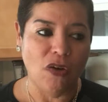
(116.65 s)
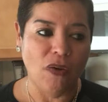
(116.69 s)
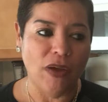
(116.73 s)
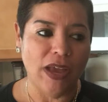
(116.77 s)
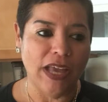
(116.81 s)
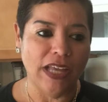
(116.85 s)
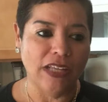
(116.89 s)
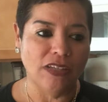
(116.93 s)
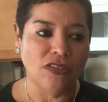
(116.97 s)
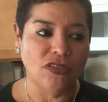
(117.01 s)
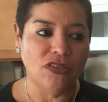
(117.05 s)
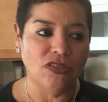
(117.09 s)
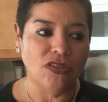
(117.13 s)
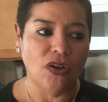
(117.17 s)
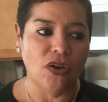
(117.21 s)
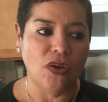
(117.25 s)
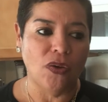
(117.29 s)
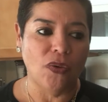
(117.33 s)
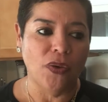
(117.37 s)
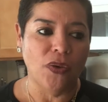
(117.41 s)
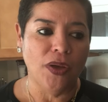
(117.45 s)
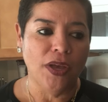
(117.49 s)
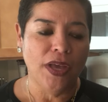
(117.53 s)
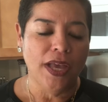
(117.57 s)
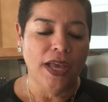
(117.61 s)
And
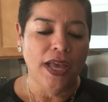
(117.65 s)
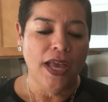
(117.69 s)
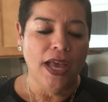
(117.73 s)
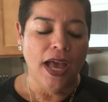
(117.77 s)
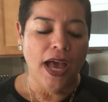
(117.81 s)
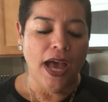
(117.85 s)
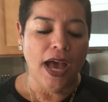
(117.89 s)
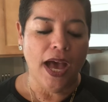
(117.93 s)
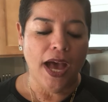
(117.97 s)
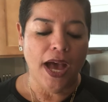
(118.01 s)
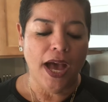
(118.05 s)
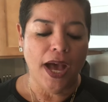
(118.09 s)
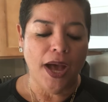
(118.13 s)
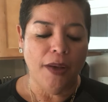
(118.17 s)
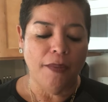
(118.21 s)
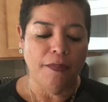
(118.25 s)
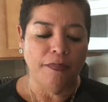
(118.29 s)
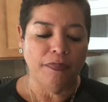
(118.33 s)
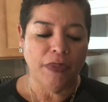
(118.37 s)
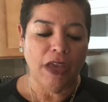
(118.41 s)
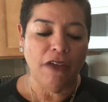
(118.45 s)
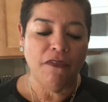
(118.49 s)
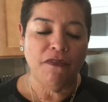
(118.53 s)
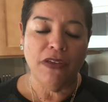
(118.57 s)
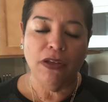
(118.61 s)
so
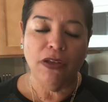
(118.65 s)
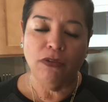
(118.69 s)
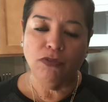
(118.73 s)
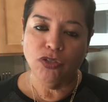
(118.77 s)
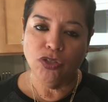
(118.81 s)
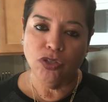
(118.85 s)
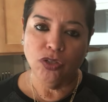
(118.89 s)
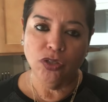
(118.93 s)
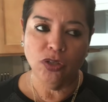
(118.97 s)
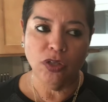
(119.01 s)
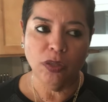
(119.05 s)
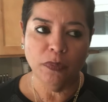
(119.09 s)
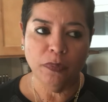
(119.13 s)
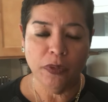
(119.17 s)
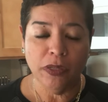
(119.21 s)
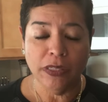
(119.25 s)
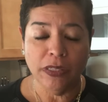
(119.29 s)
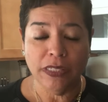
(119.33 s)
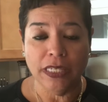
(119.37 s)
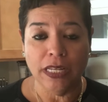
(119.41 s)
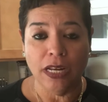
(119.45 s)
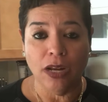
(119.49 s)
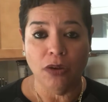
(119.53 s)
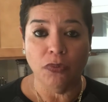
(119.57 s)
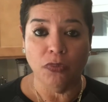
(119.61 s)
I found 2 cookbooks
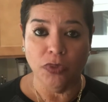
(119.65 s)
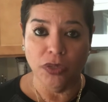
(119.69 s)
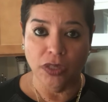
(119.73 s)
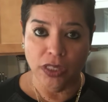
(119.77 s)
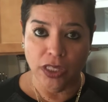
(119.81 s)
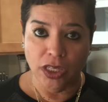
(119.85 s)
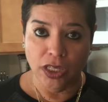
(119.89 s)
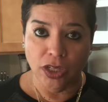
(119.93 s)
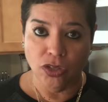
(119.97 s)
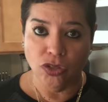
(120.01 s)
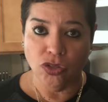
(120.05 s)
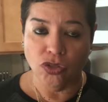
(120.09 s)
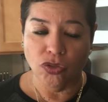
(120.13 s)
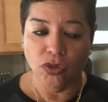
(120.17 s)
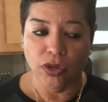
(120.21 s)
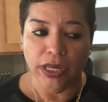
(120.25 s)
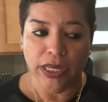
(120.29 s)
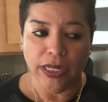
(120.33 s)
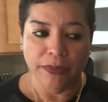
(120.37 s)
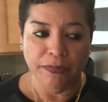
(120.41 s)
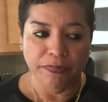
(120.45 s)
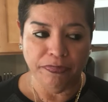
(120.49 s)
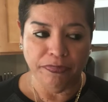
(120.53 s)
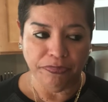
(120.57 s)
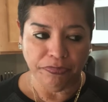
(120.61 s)
that I really enjoyed,